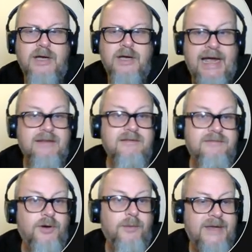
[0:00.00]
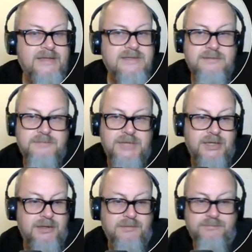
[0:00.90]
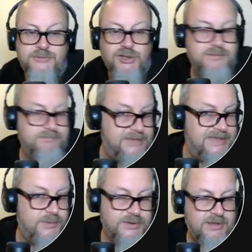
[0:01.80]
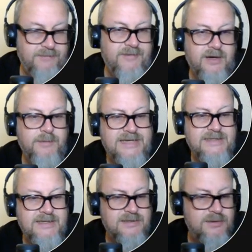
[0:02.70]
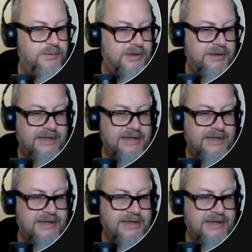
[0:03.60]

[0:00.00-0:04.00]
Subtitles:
And from that, it'll just, these ones are very basic. So we'll get